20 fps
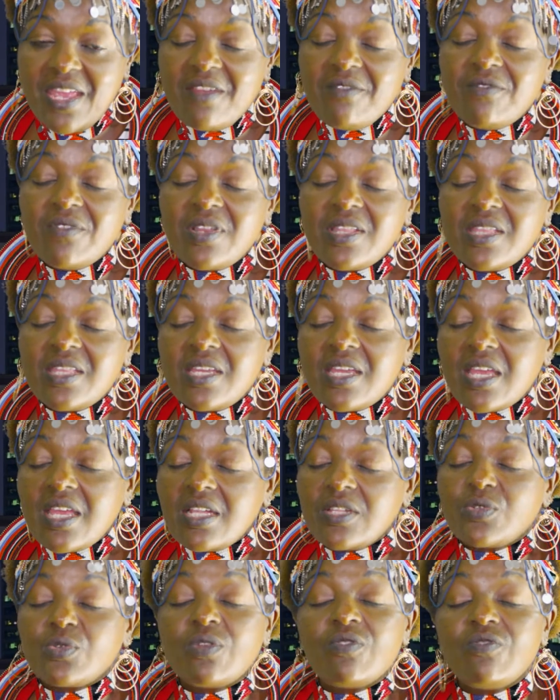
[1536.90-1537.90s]
Everything
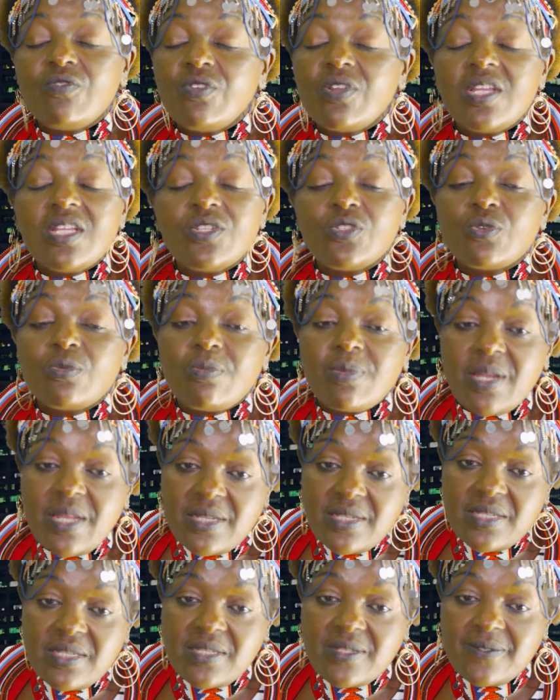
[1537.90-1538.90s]
else will fall into
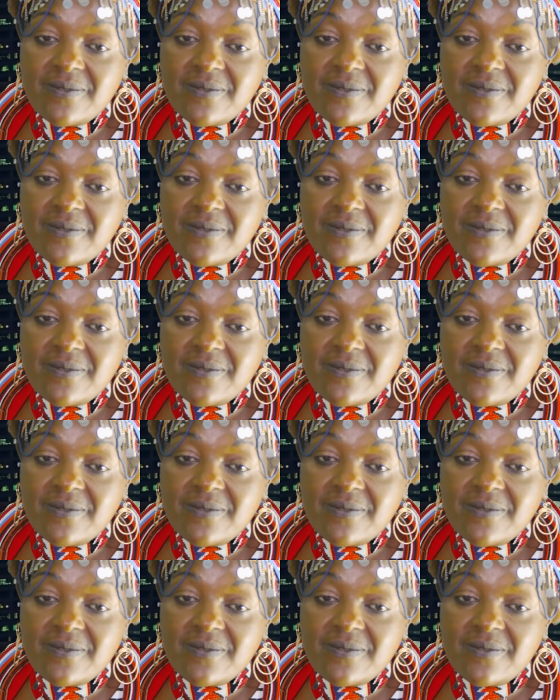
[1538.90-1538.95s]
place.